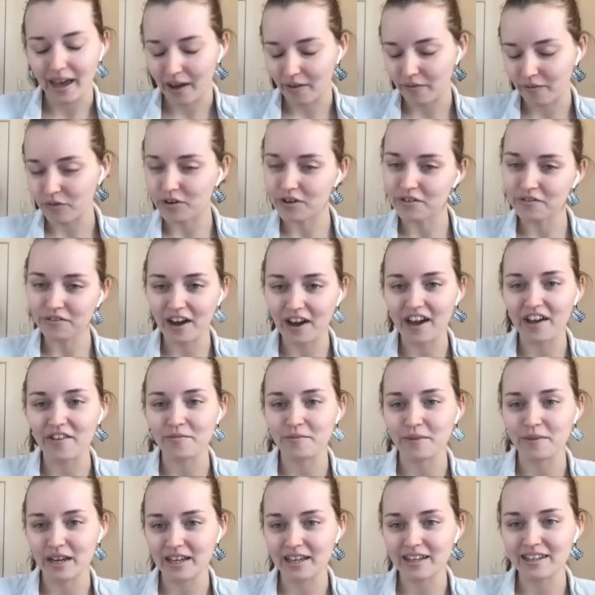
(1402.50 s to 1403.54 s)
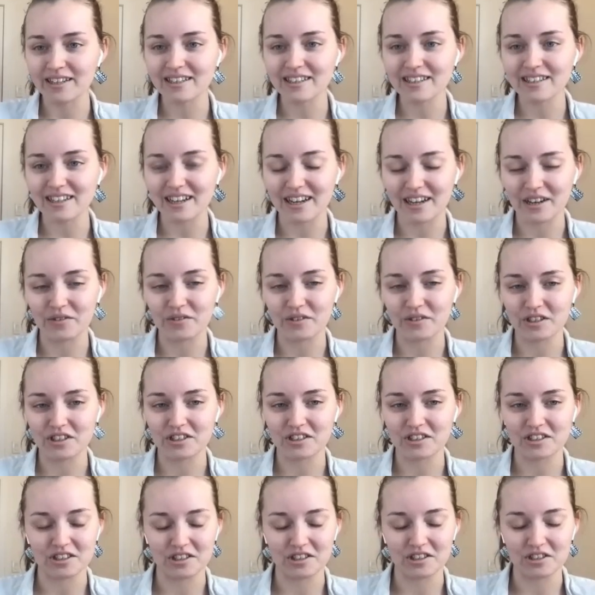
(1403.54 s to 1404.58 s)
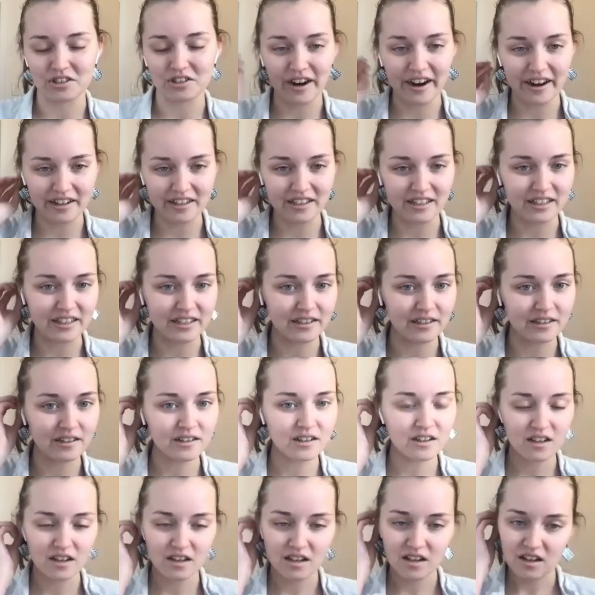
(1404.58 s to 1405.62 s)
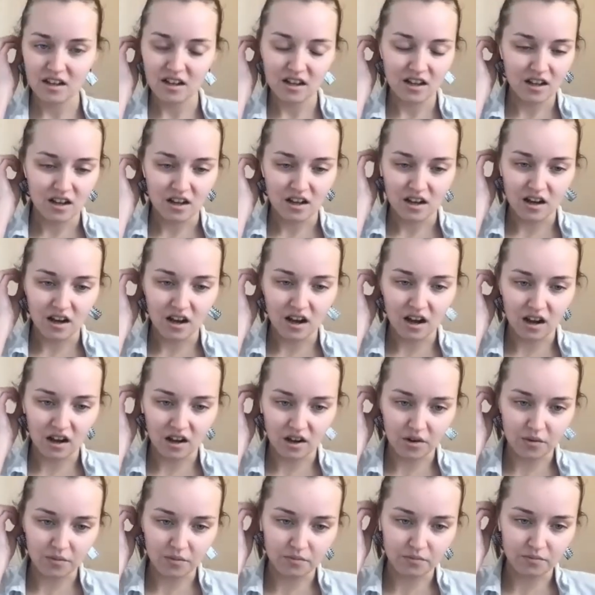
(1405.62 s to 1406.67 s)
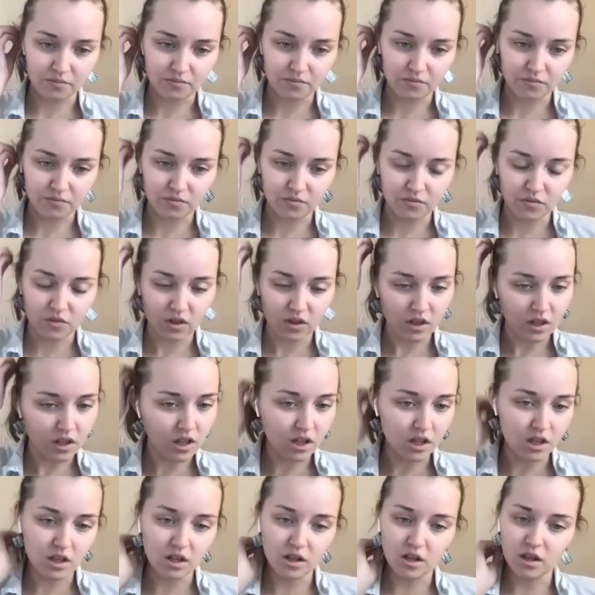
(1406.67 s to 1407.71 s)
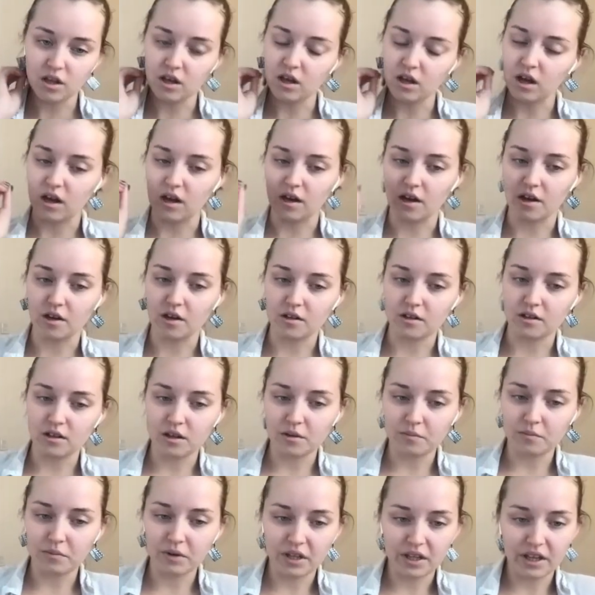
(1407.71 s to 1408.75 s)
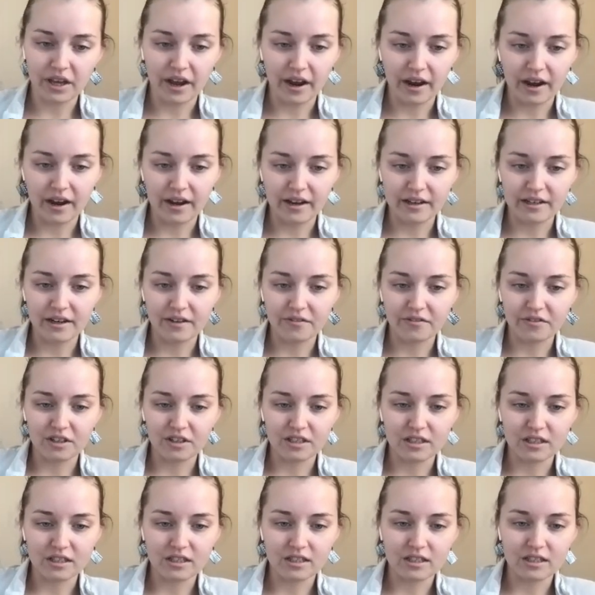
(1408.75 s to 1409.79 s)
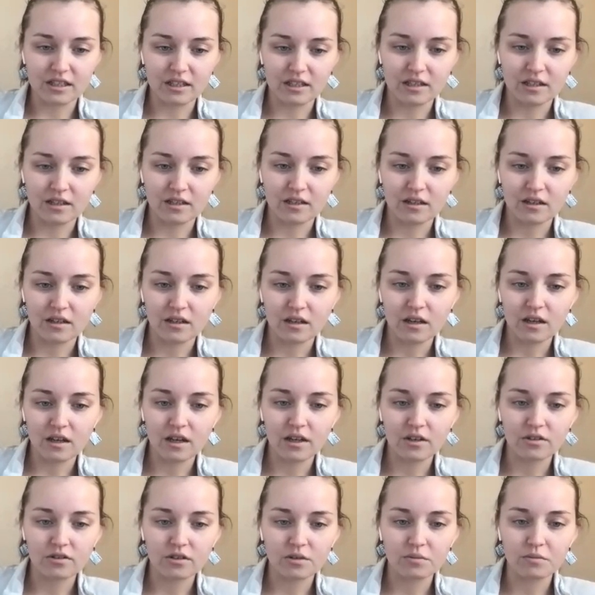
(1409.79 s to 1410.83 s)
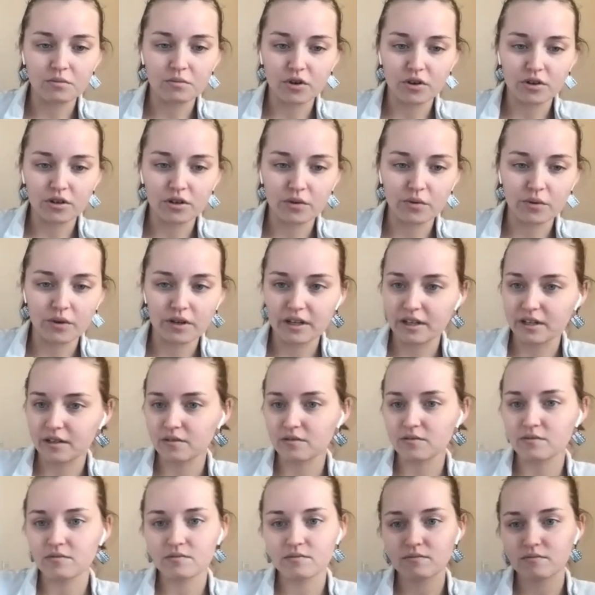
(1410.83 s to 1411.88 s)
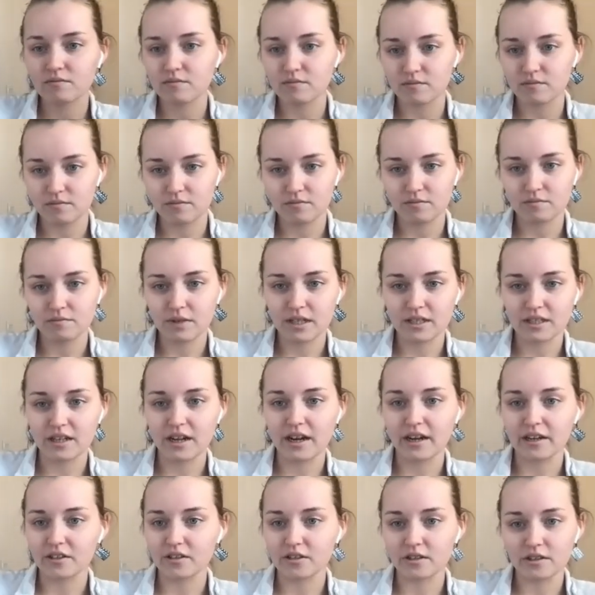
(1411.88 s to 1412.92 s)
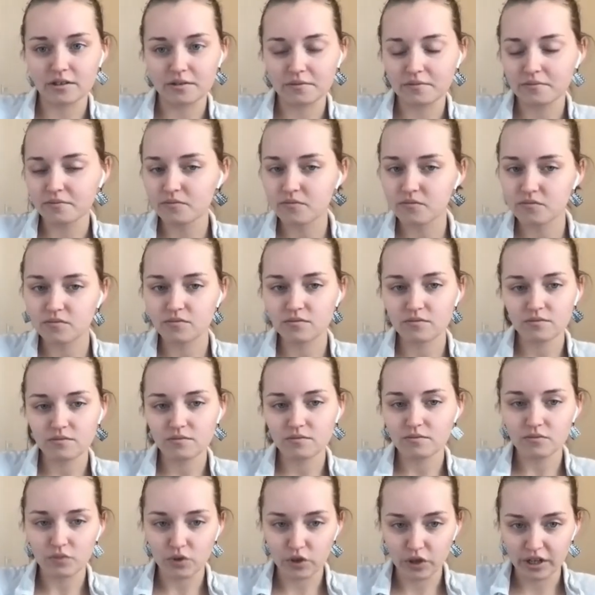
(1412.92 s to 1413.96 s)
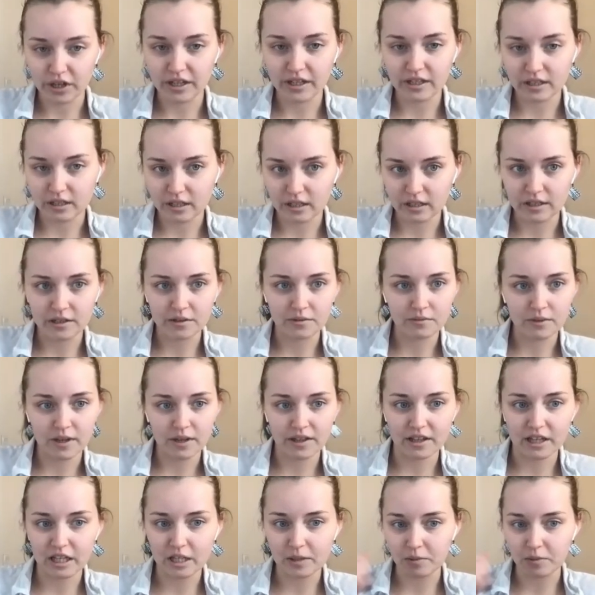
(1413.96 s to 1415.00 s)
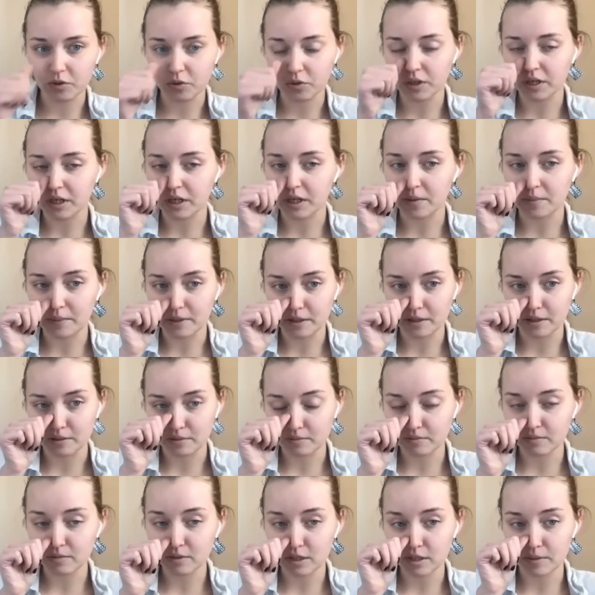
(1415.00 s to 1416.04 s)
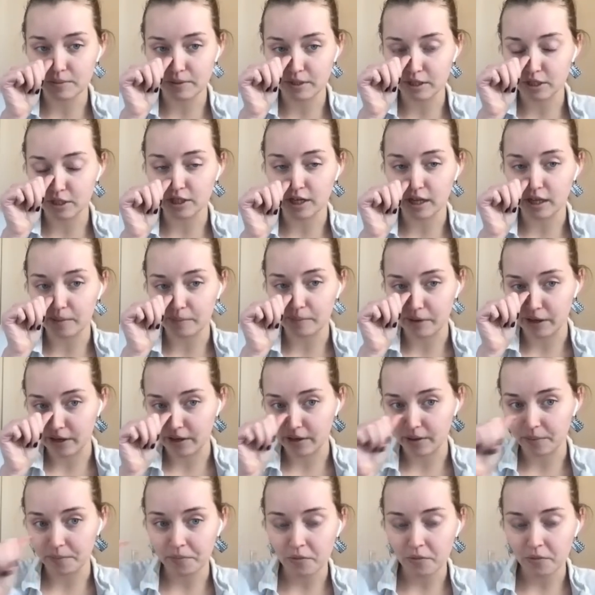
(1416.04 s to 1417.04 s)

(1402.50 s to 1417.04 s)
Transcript: every 5 minutes and it was just distracting. Um, but yeah, I definitely can see Adrian Brody winning Best Actor pretty easily. I think it's between him and Timothy Chalamet